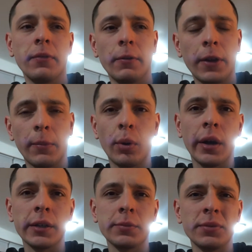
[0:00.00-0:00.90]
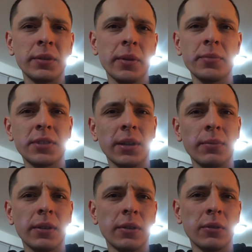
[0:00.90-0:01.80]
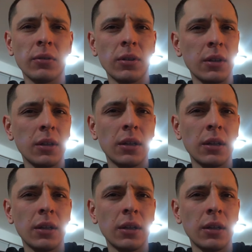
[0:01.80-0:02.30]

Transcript: of hair products, but some of them seem a little